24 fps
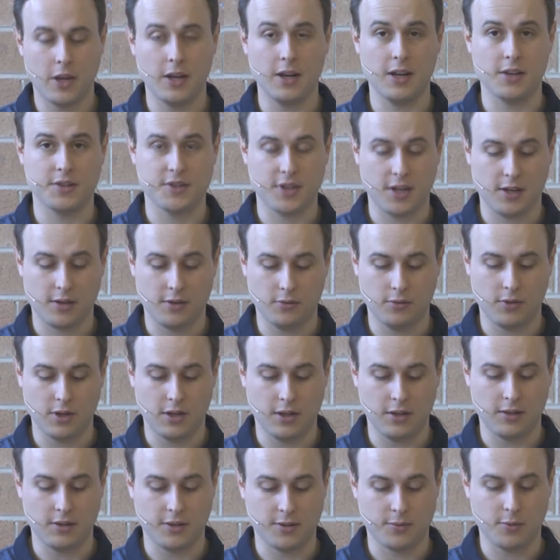And our second
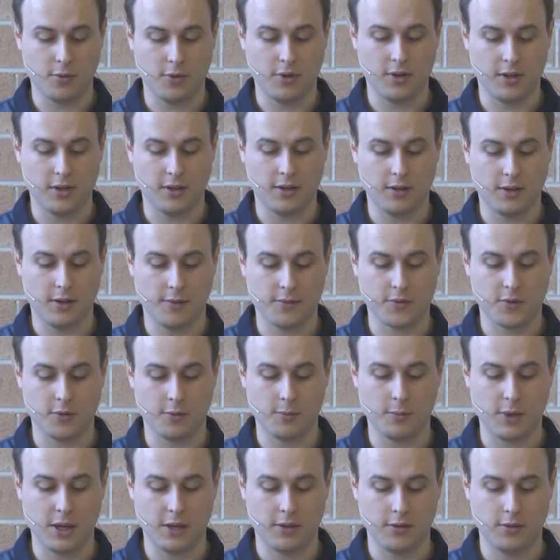reading this morning comes
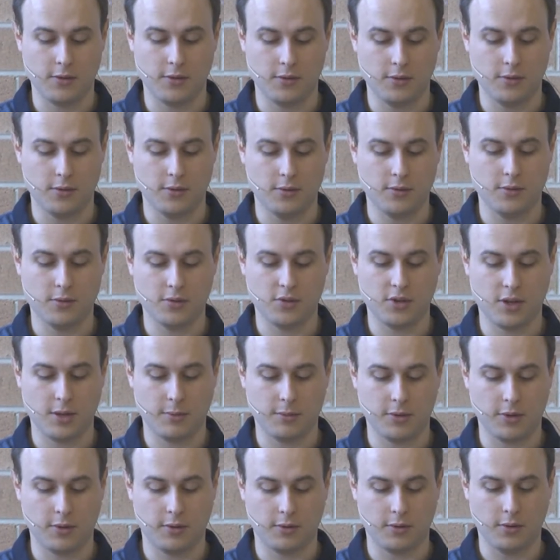from Matthew
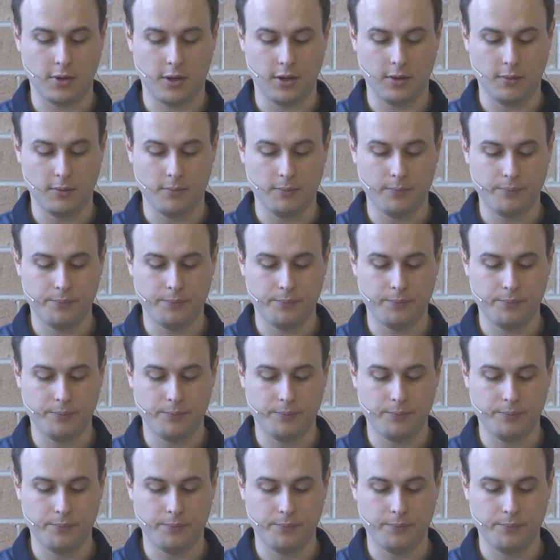chapter 3.